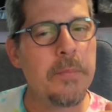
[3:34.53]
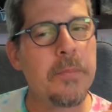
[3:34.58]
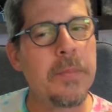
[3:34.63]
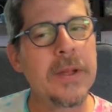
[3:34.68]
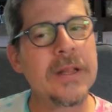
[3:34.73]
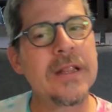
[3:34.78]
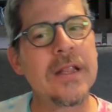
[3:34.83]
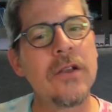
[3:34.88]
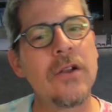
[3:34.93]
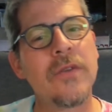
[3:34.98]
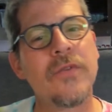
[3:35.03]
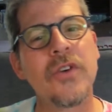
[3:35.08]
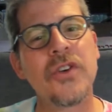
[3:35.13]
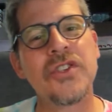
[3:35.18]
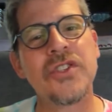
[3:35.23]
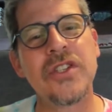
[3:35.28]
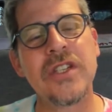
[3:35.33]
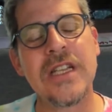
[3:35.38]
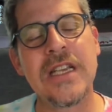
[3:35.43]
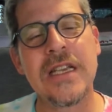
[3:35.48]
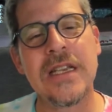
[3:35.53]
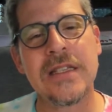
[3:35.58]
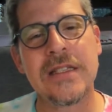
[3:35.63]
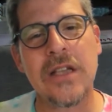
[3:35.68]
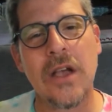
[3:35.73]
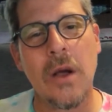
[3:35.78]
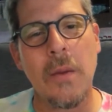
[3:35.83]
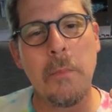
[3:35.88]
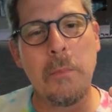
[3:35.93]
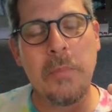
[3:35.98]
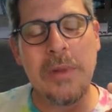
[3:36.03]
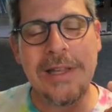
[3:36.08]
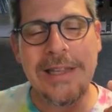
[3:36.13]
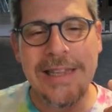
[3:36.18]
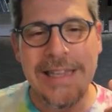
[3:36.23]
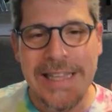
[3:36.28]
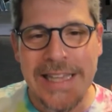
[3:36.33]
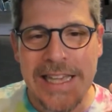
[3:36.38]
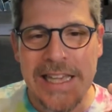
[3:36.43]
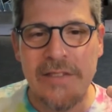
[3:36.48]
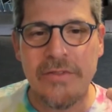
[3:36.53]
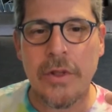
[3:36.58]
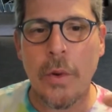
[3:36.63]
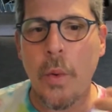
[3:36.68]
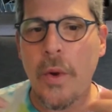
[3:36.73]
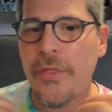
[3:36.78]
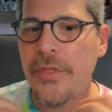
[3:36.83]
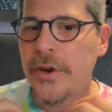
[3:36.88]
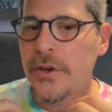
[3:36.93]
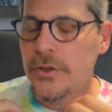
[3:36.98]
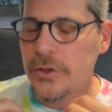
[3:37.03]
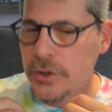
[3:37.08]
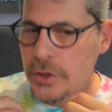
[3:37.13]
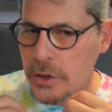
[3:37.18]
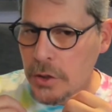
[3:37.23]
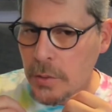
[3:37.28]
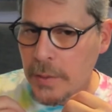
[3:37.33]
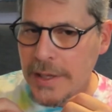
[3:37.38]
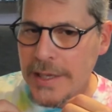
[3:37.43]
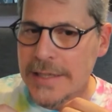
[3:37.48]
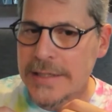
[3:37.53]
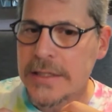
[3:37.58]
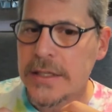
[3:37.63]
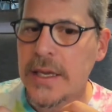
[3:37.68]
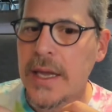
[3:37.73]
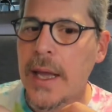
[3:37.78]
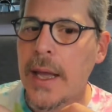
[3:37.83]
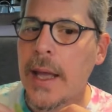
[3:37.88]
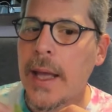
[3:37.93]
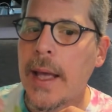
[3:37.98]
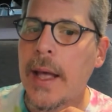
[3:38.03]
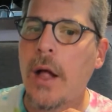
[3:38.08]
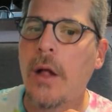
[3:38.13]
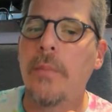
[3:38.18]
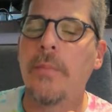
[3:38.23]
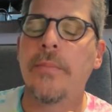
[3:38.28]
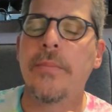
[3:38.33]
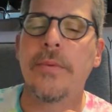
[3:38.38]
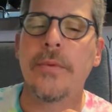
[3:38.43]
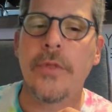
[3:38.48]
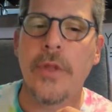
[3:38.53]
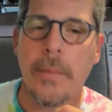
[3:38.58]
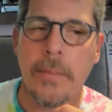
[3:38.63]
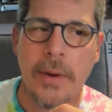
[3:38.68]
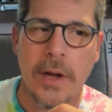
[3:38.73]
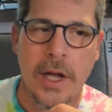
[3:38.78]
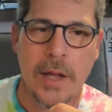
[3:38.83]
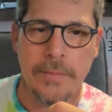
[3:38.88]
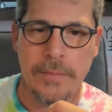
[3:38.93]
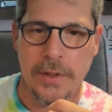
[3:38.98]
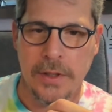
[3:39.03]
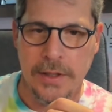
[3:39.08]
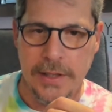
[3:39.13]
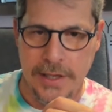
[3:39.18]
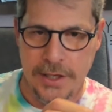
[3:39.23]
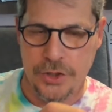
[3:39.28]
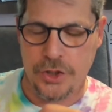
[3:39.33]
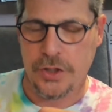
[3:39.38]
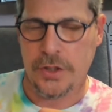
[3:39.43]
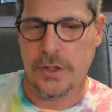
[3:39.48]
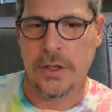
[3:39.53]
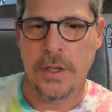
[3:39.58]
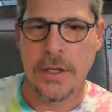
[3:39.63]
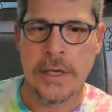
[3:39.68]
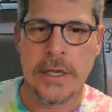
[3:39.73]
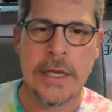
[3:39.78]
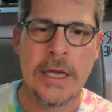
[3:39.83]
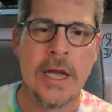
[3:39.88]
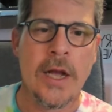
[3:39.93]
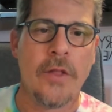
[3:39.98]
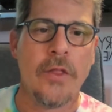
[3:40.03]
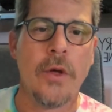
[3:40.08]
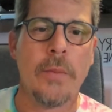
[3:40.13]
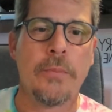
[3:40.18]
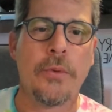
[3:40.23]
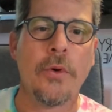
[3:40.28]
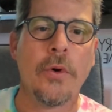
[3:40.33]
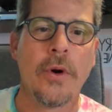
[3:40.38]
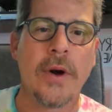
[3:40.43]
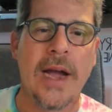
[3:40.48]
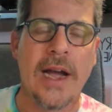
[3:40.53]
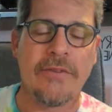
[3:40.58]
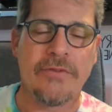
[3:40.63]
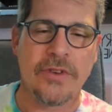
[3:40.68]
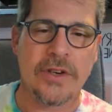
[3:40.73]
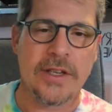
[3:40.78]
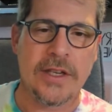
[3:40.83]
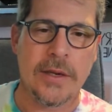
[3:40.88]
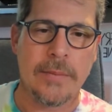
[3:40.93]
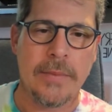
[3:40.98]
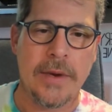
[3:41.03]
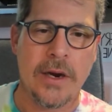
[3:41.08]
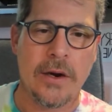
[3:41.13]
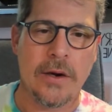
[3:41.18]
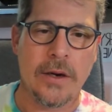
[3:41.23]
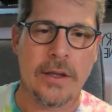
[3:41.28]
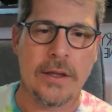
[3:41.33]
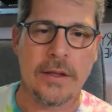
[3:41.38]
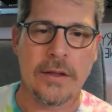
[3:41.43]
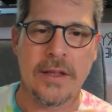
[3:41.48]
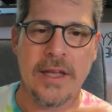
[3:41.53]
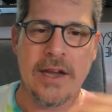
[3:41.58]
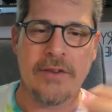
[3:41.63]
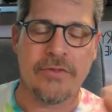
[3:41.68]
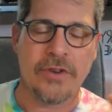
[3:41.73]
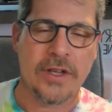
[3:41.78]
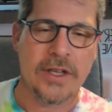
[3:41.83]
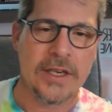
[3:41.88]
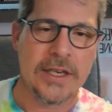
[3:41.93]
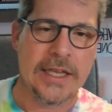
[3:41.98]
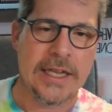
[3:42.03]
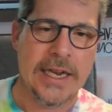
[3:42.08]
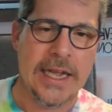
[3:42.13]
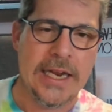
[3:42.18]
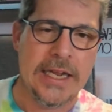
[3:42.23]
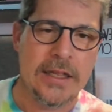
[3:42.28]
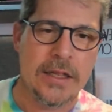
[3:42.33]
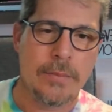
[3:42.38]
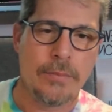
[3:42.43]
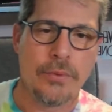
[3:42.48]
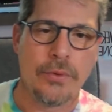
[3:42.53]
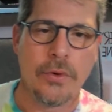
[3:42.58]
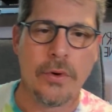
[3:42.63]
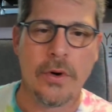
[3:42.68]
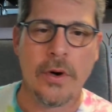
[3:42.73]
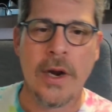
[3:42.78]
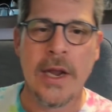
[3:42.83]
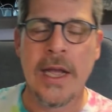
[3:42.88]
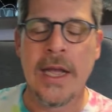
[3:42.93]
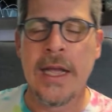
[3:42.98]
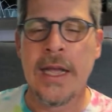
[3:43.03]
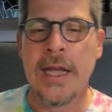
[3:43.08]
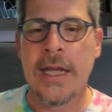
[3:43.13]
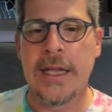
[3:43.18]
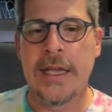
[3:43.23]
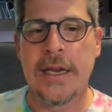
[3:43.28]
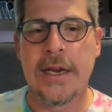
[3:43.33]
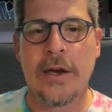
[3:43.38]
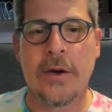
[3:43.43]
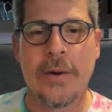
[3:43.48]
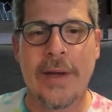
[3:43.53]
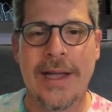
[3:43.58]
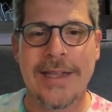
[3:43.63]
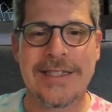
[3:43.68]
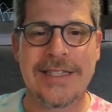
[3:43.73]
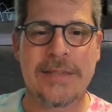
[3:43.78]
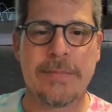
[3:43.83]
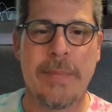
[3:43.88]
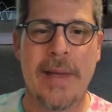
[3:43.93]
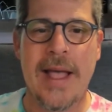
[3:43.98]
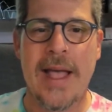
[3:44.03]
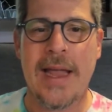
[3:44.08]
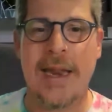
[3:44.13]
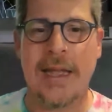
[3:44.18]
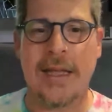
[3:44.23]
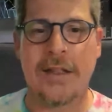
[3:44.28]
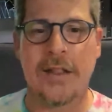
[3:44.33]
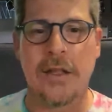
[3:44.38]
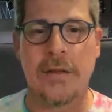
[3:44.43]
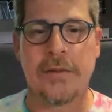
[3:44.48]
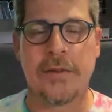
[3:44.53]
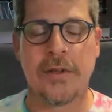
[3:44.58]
But the universities believe that what they're doing is to help the population, the poor African American, the African Canadian, the poor, Hispanic.